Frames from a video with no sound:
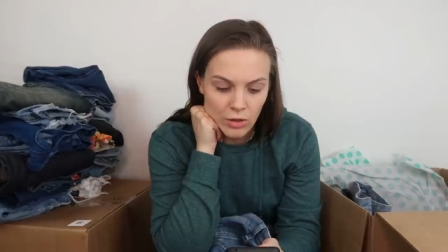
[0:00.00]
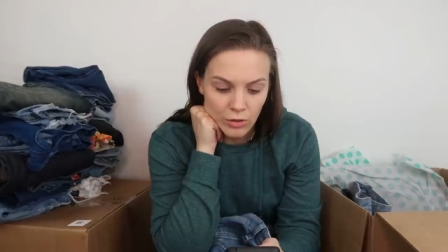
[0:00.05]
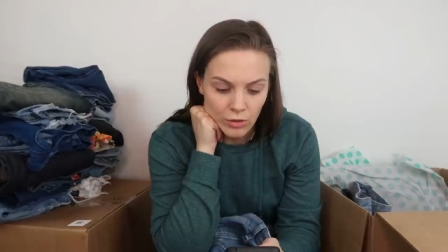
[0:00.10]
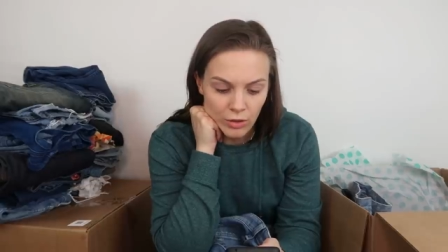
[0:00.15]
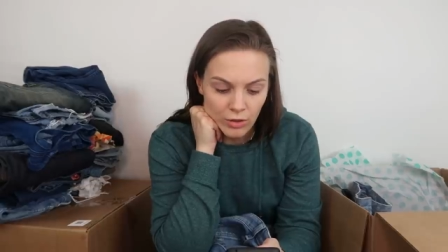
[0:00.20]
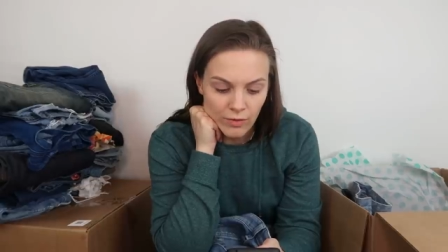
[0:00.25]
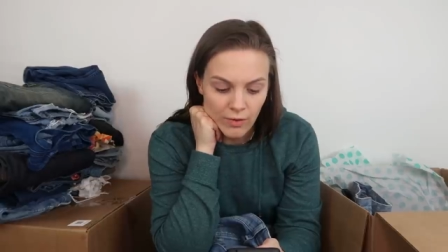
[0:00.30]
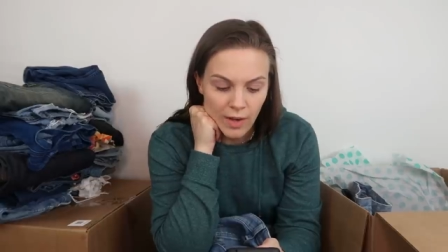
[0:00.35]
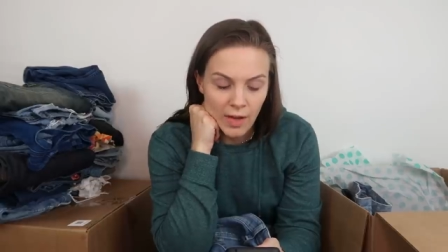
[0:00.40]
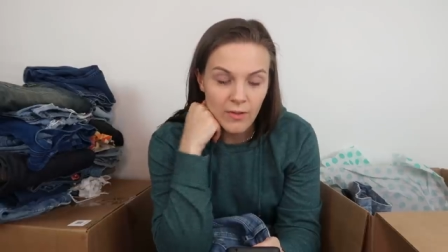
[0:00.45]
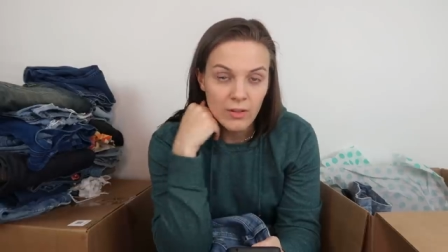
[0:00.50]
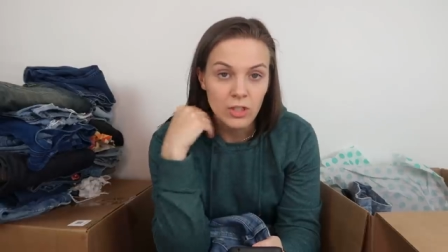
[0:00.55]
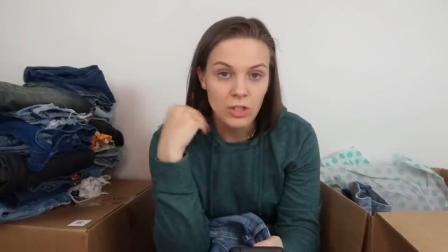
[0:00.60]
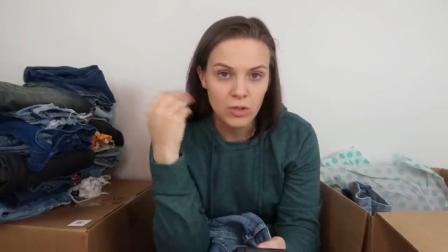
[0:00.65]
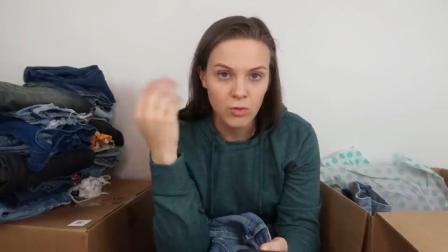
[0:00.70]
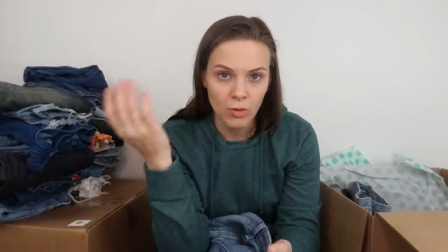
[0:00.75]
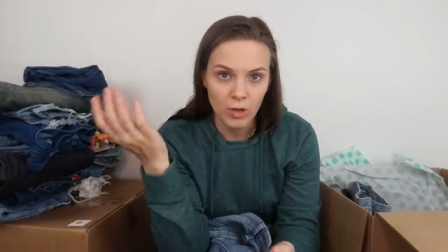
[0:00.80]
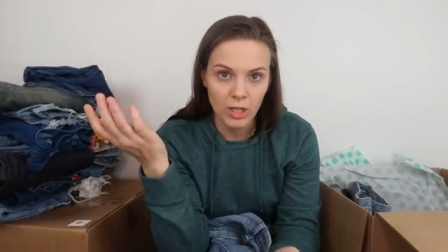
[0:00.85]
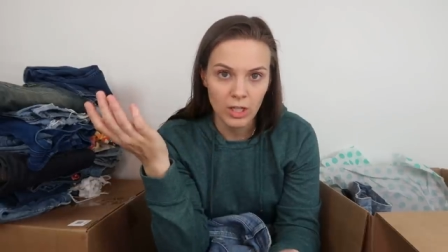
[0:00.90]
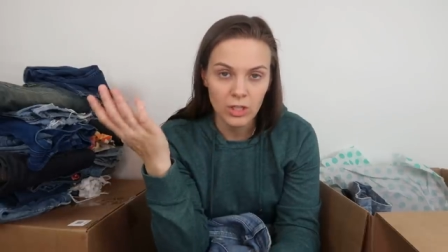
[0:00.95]
35 and
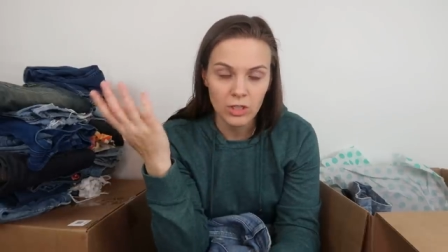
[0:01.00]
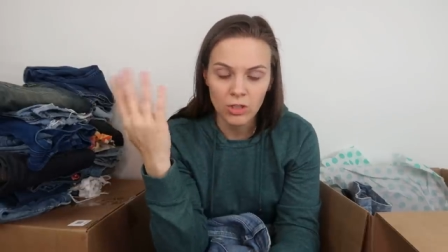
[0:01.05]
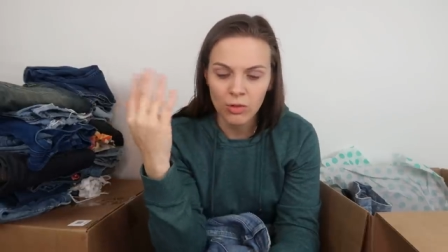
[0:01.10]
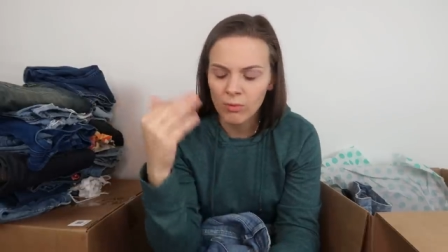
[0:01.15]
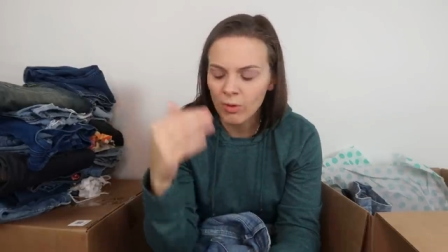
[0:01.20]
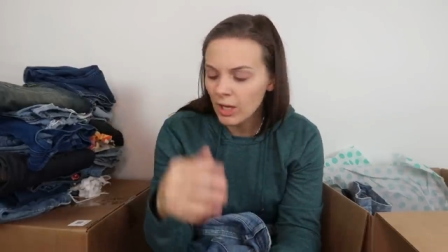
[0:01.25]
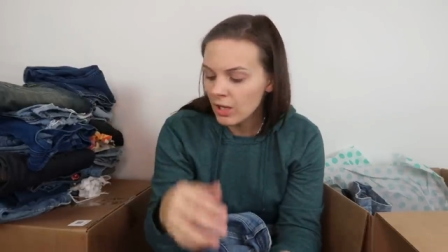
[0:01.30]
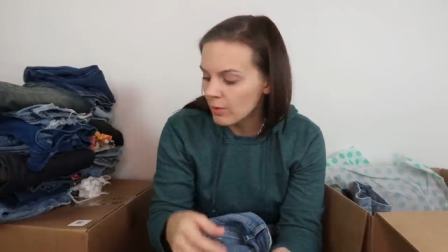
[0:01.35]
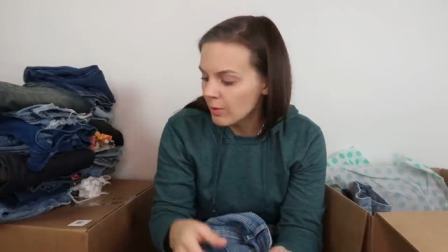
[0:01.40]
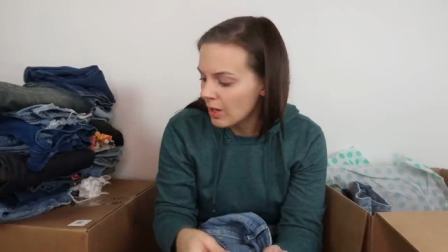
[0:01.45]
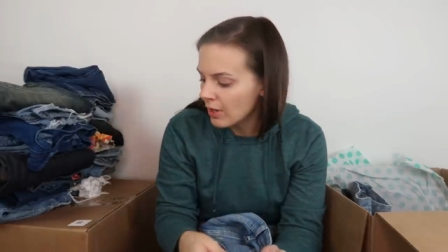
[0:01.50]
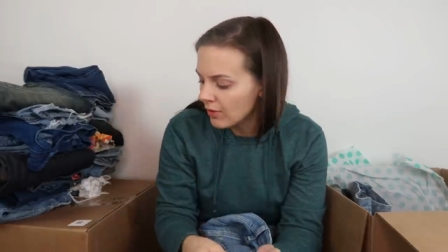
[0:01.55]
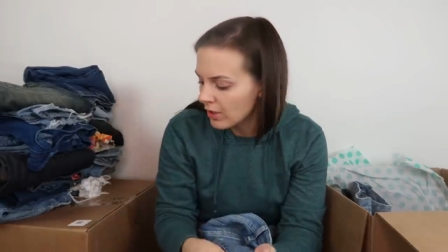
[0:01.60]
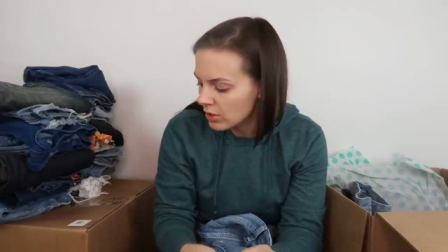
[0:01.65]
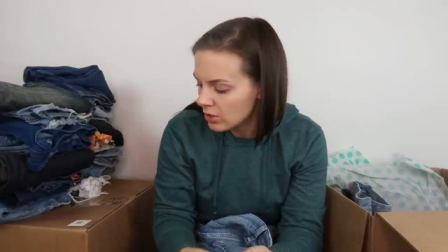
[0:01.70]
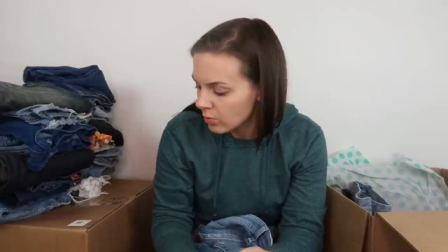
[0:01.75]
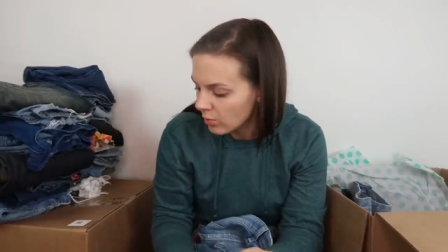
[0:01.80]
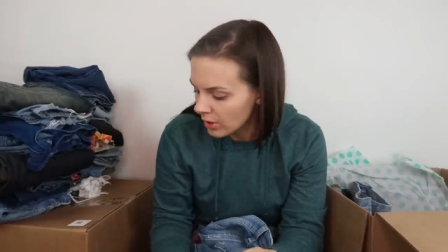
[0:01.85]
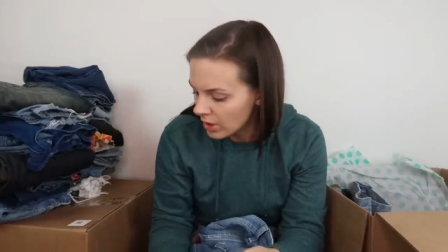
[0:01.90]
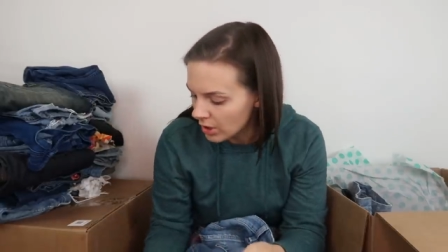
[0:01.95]
20 so right around
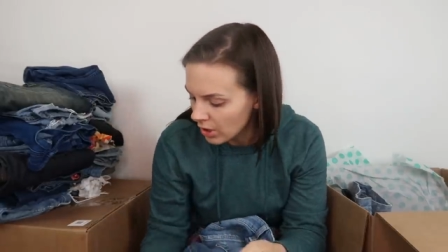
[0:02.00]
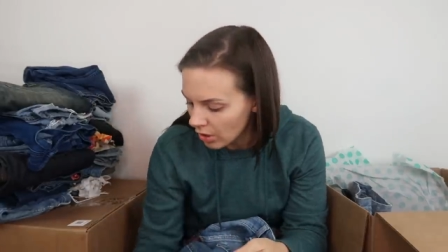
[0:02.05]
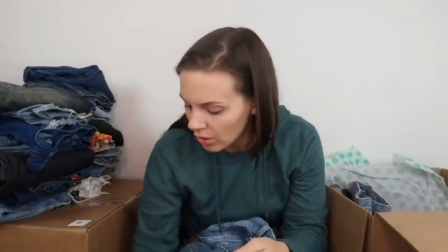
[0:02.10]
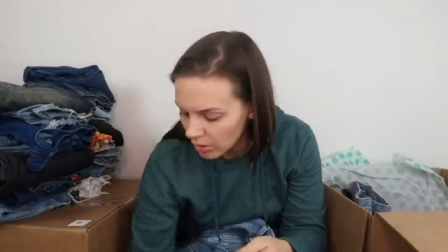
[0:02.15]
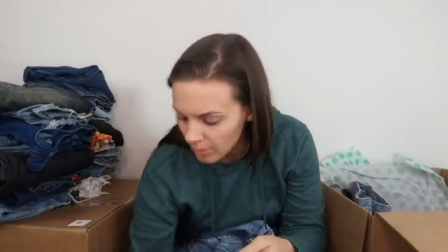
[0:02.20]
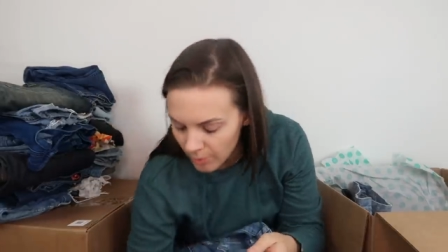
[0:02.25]
that $20